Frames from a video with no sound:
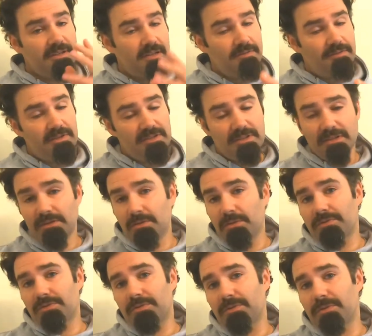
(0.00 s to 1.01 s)
I decided to go
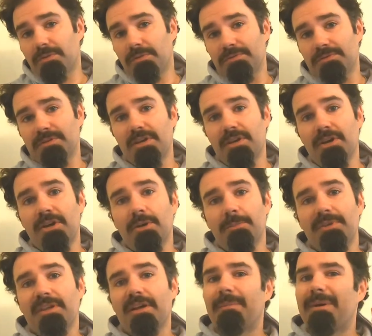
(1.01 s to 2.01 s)
through those, but
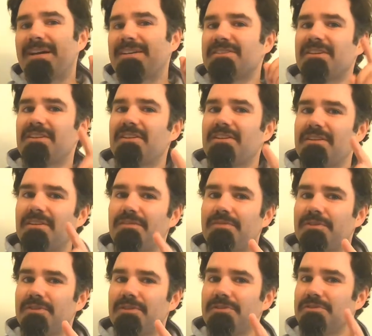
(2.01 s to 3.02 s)
then I managed to delete the
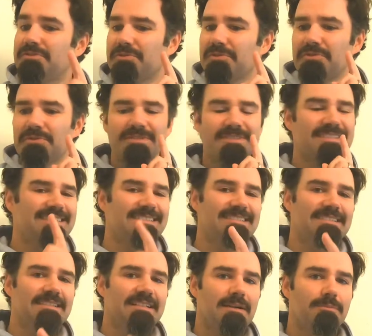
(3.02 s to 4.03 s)
footage, so
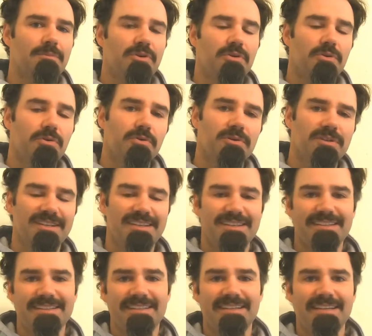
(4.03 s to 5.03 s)
I'm recording
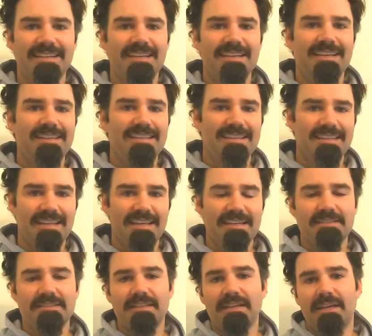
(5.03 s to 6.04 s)
it the
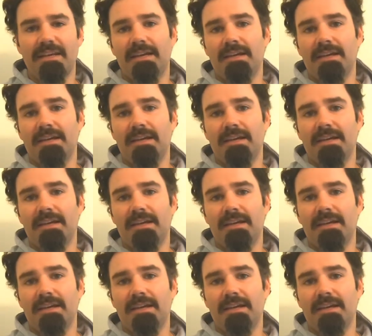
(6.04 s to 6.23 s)
next day.